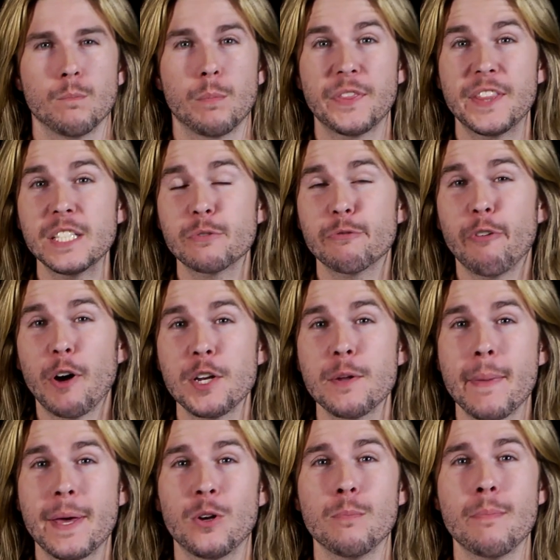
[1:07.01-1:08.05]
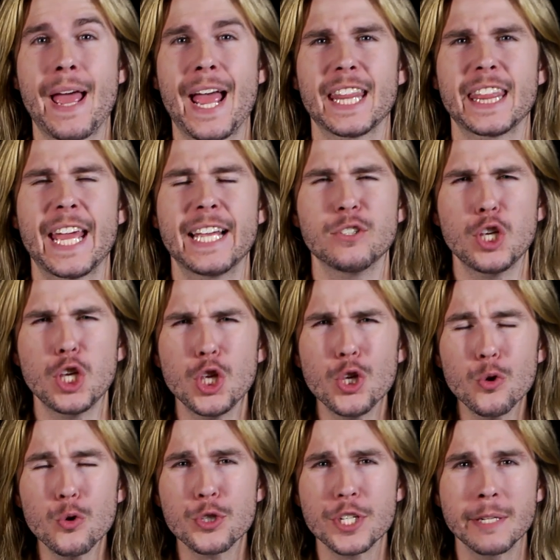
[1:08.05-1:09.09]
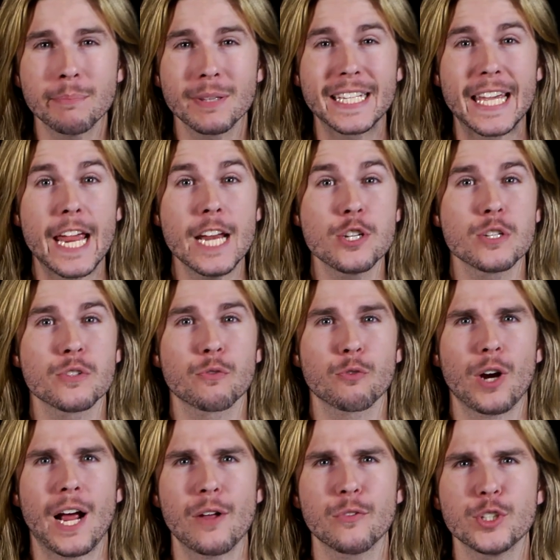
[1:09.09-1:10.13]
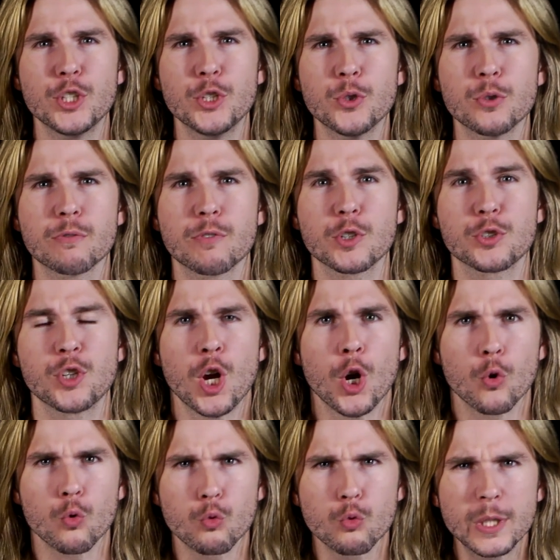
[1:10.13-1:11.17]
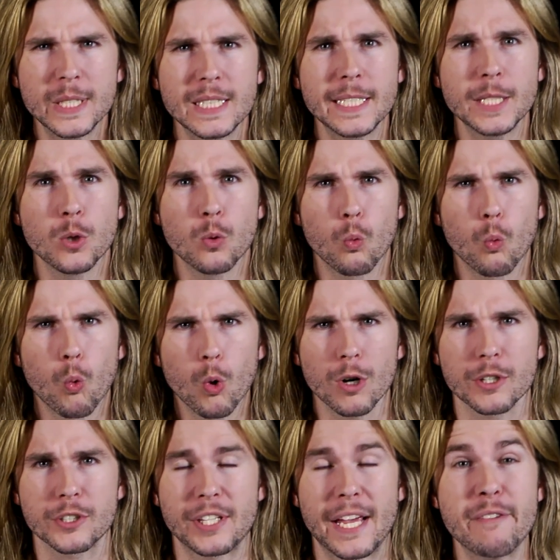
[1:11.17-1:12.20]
But this fundamental math has huge implications for how the universe really works,